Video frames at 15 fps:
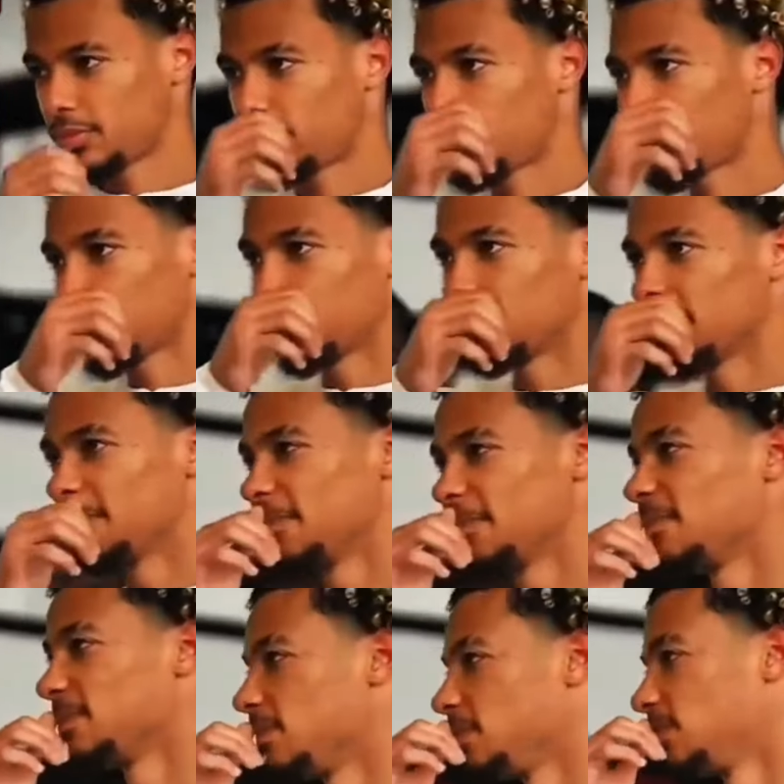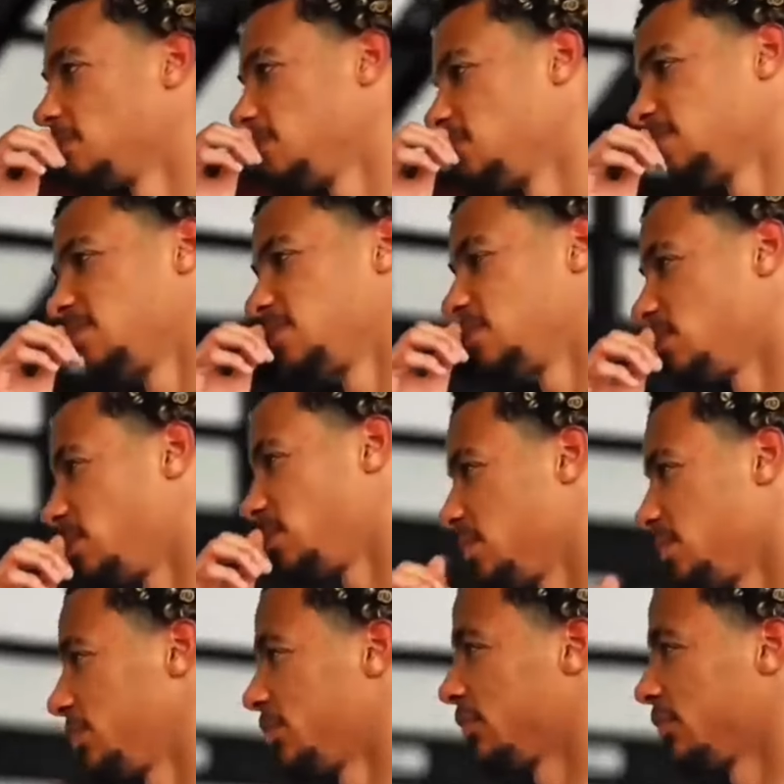has made him such a valuable signing.